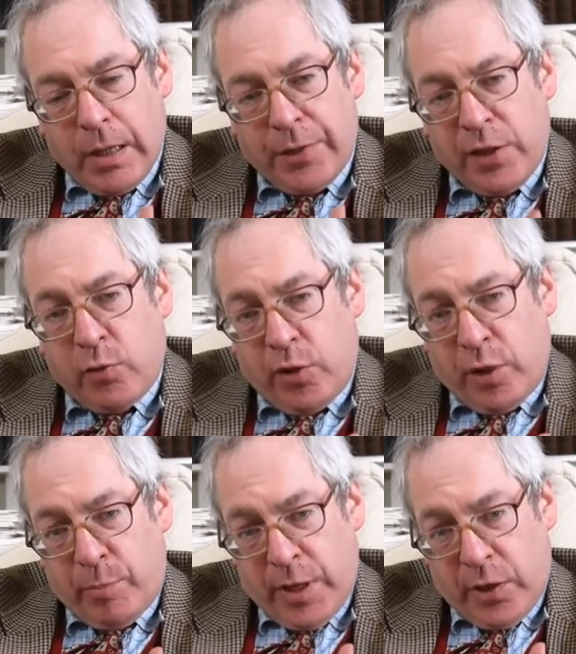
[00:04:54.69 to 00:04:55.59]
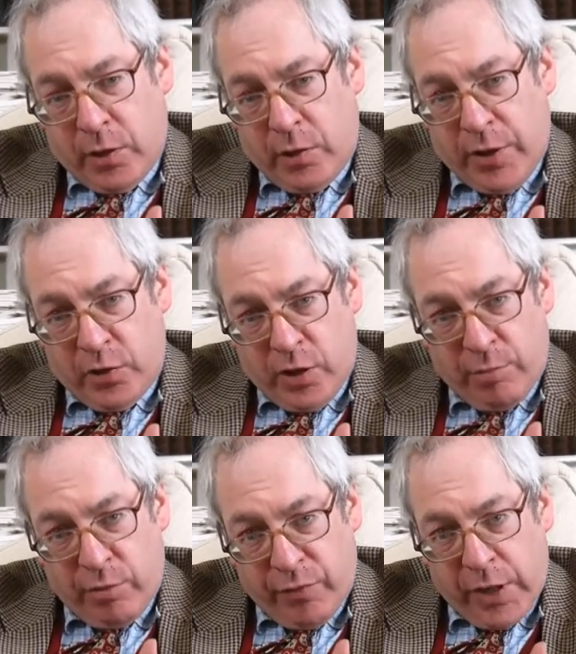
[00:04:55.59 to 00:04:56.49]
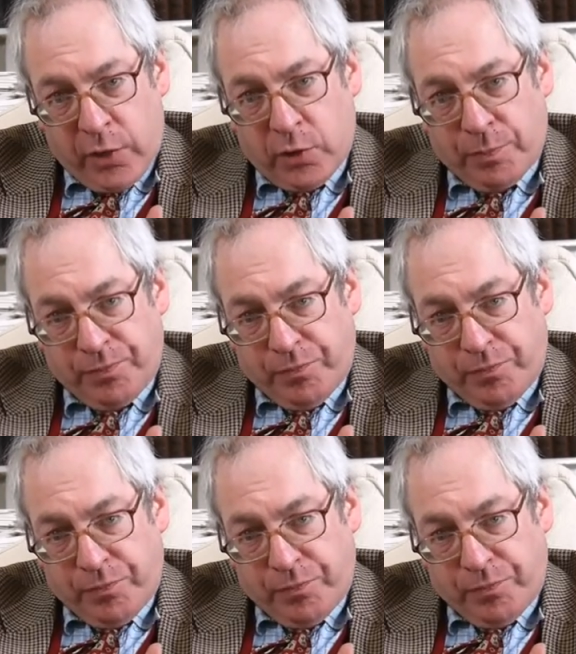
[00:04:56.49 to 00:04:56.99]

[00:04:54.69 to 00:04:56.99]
And this was the opinion that eventually prevailed.